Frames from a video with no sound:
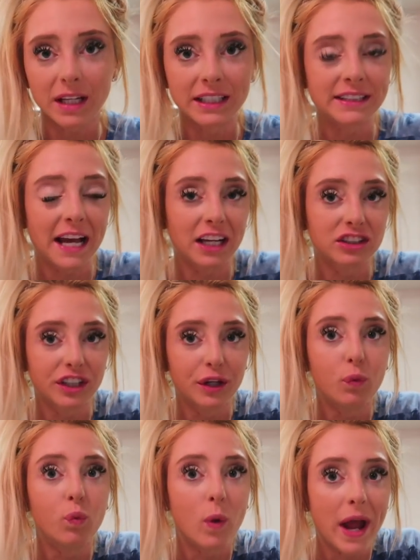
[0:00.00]
It's
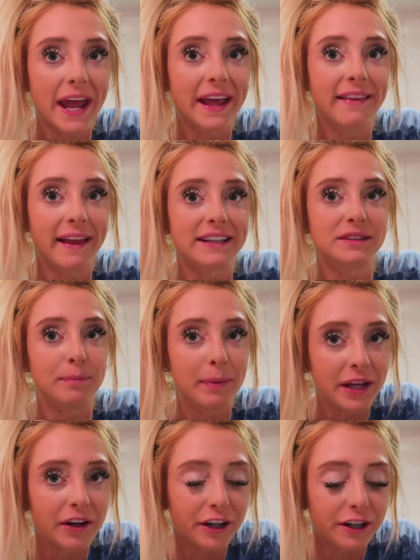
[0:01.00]
actually way less
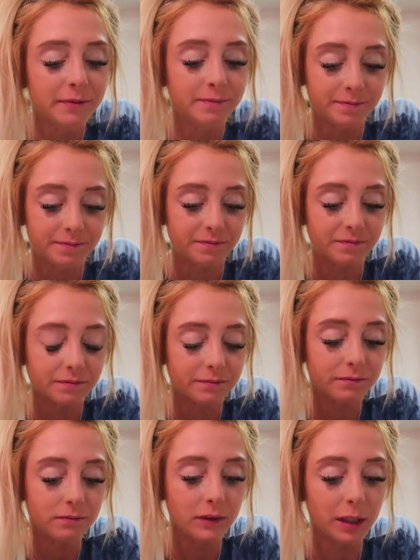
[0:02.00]
bitter
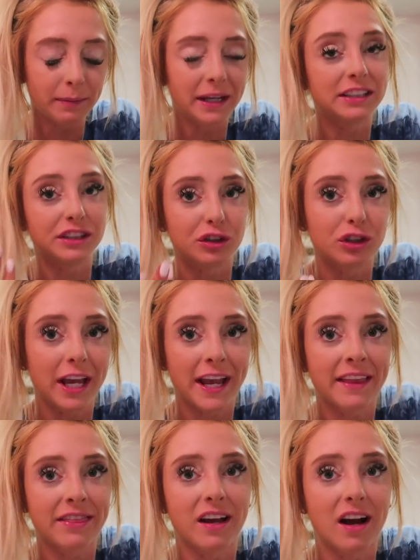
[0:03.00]
because usually I
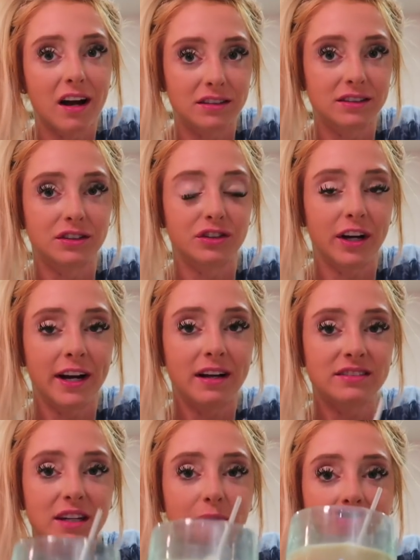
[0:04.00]
get the concentrate. I
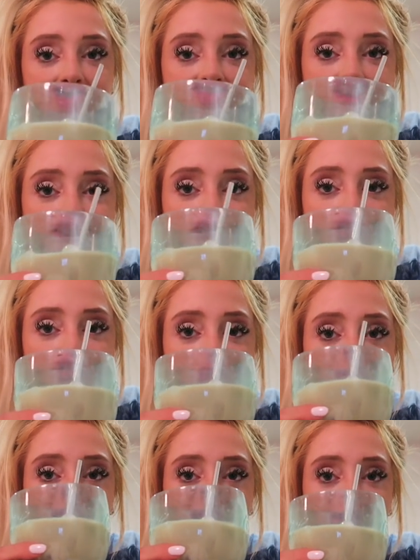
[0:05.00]
was like, why does this look
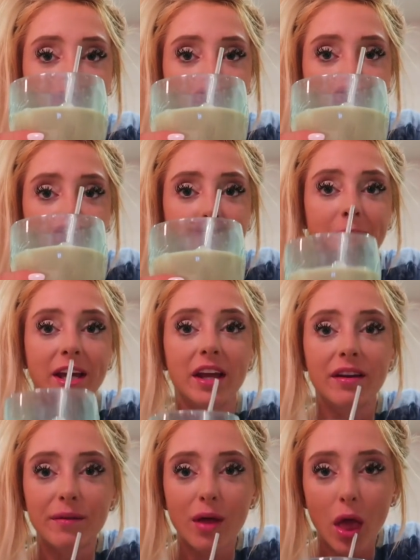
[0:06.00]
so like
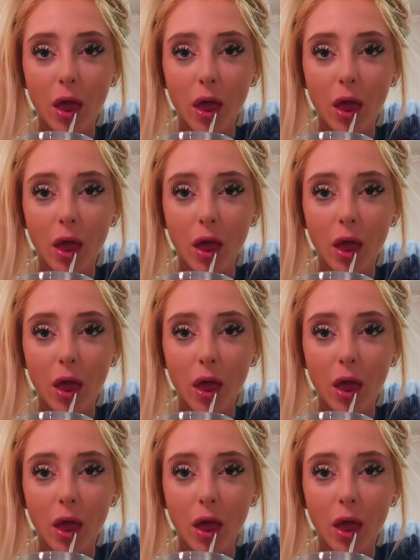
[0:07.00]
creamy?